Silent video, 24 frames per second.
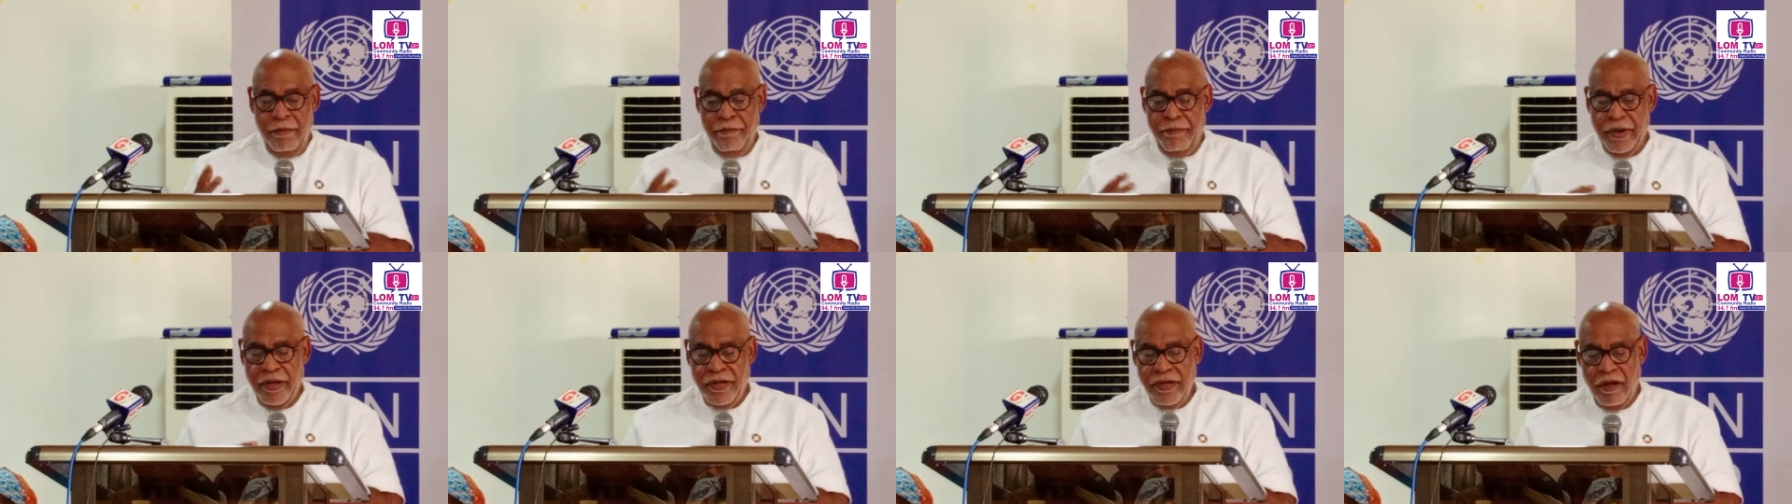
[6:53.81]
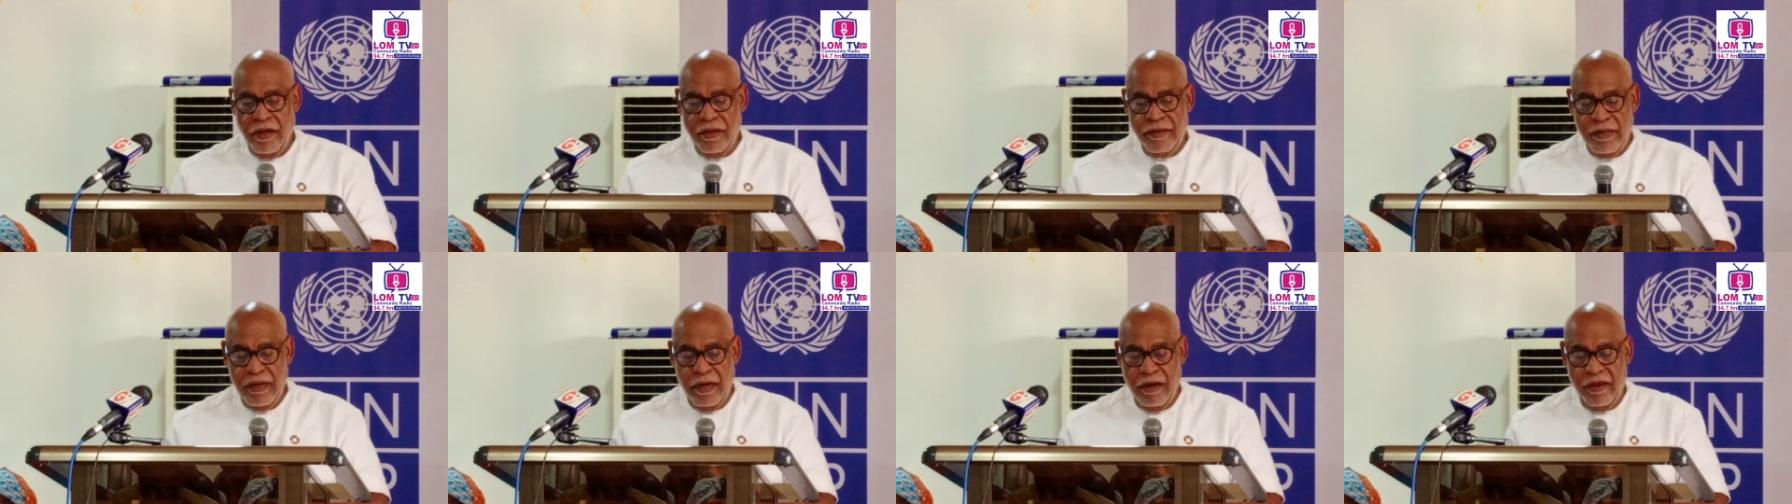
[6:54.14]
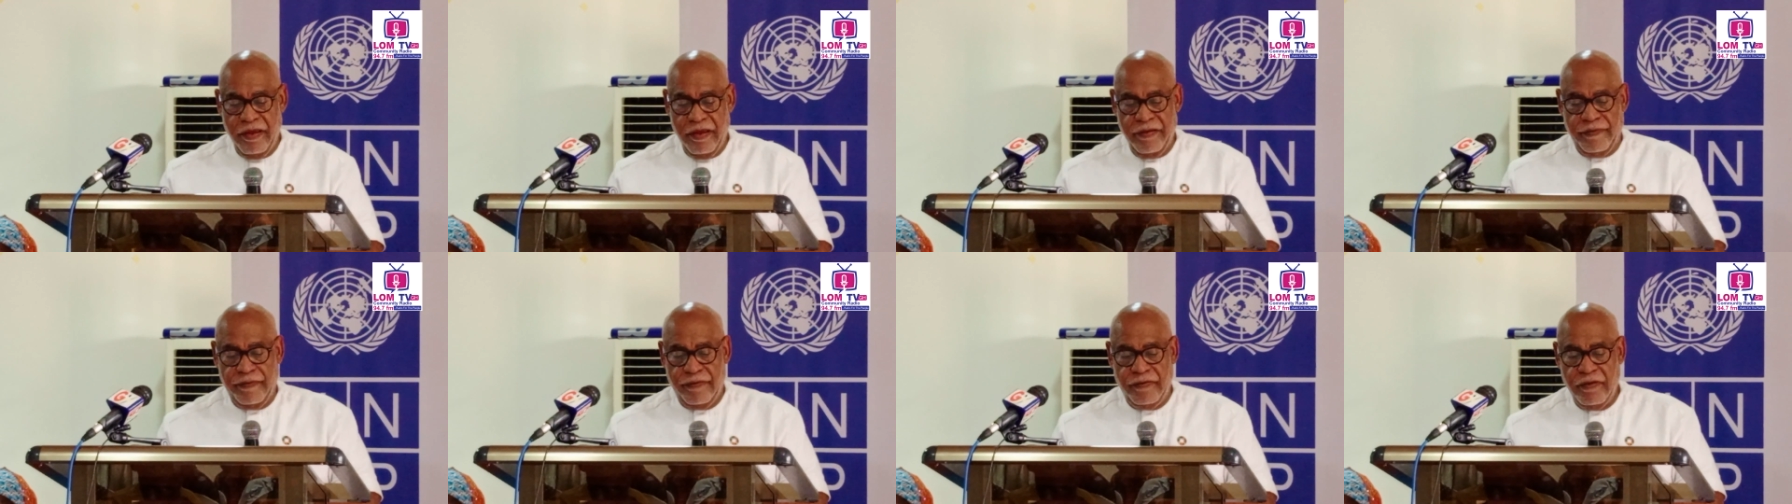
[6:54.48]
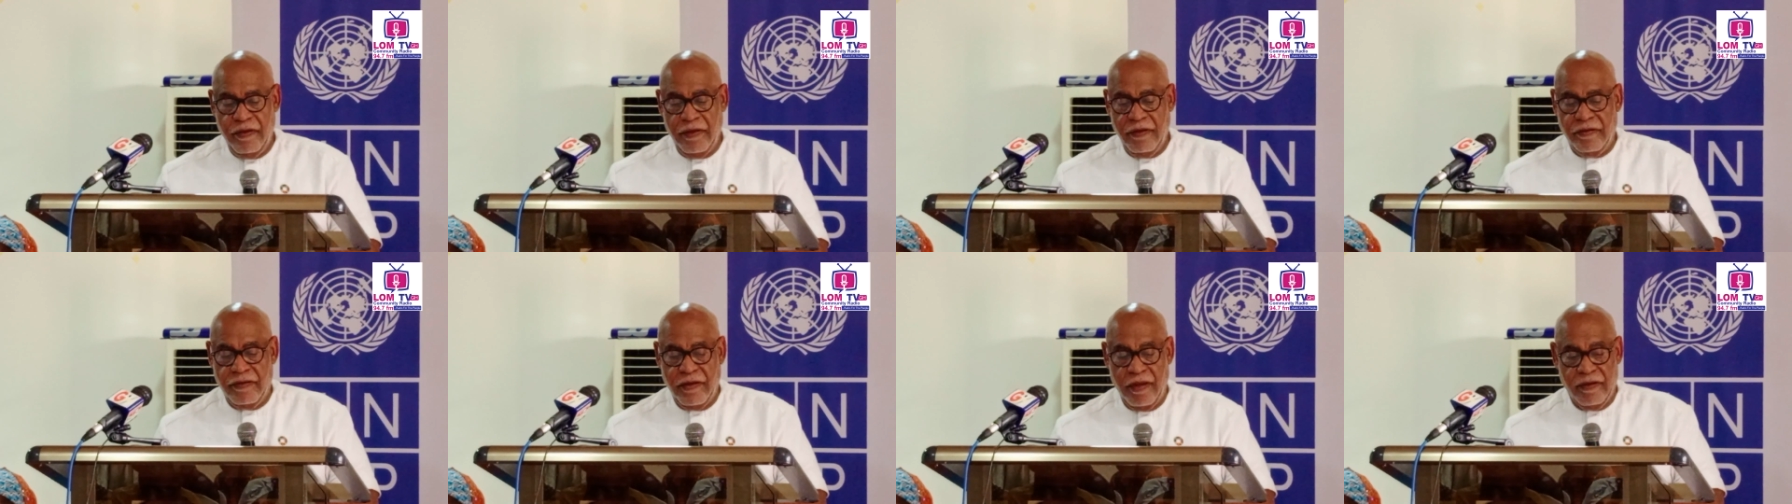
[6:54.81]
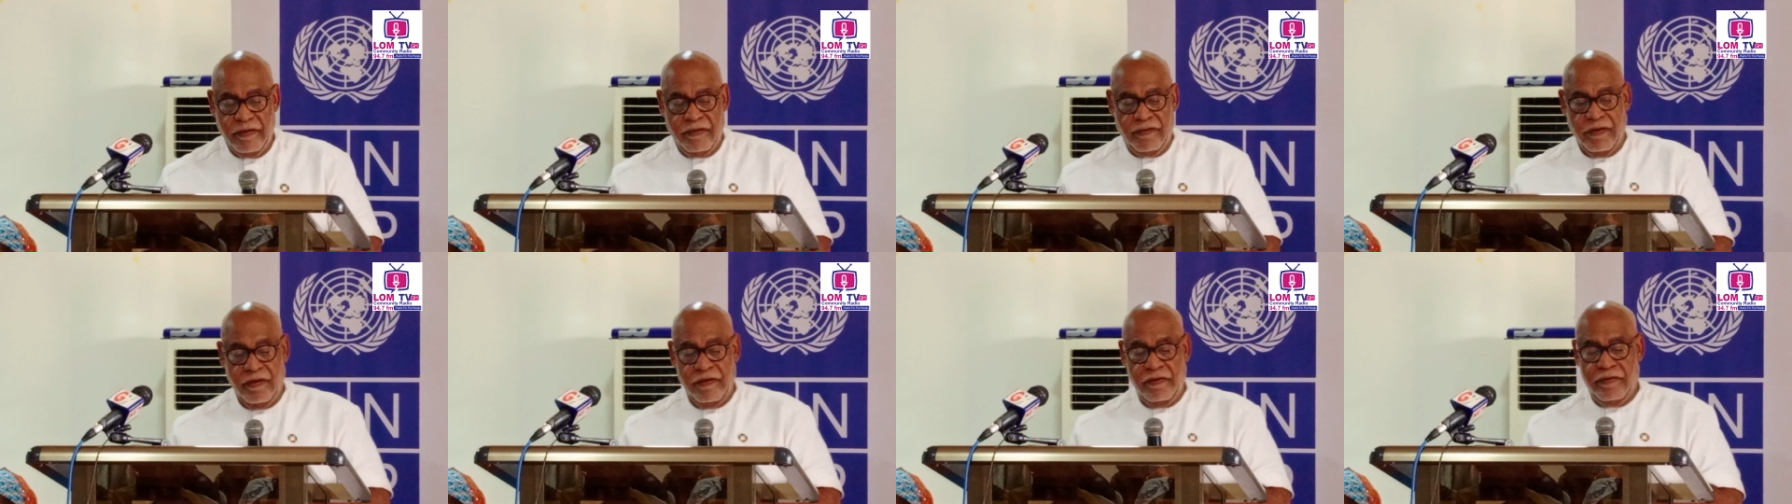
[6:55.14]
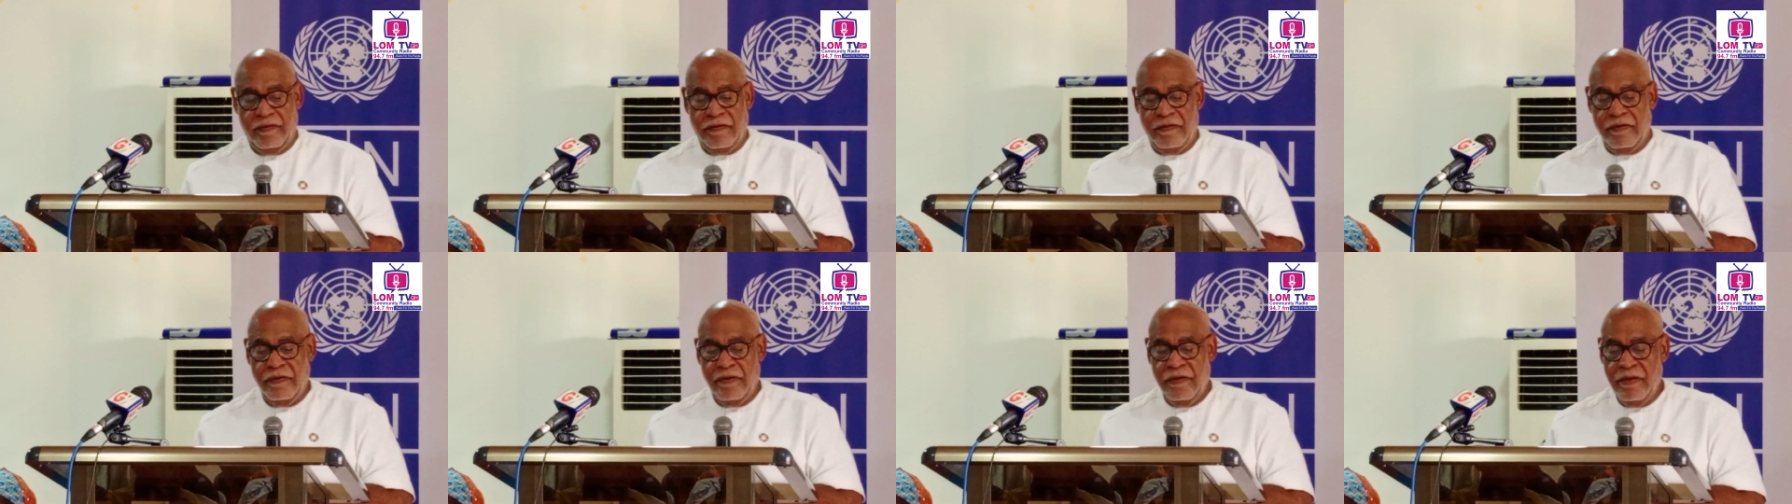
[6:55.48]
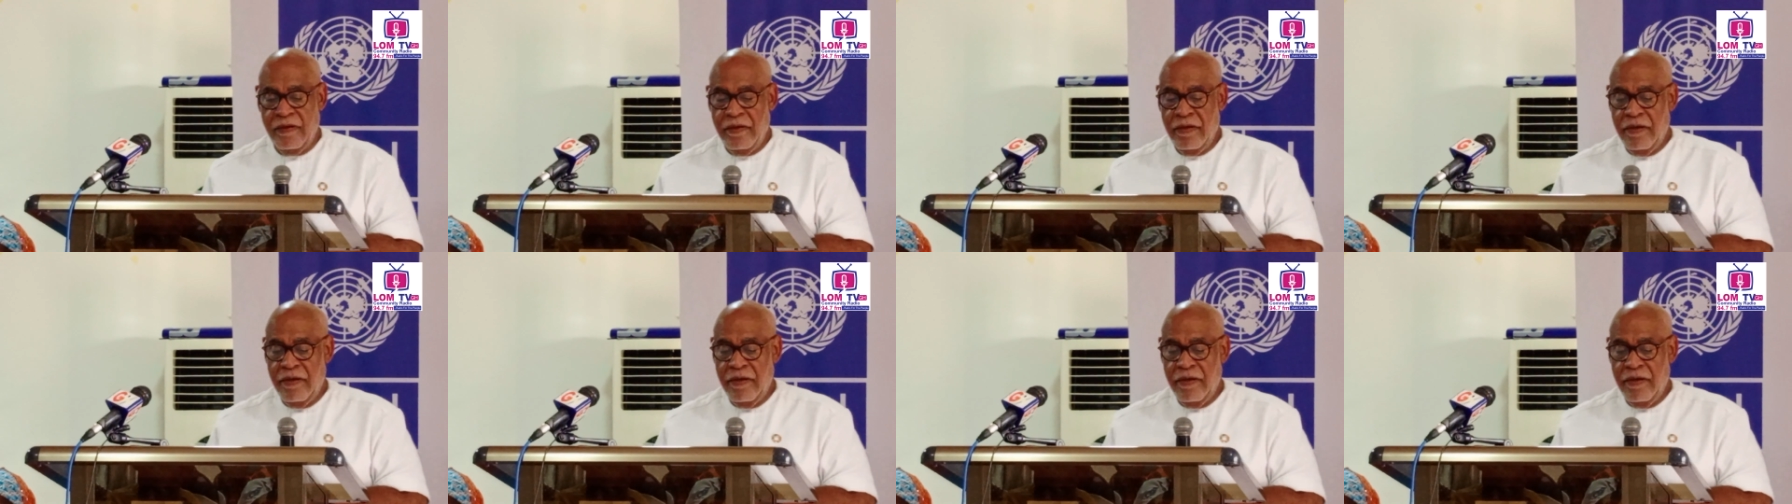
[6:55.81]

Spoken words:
but nonetheless, it exists.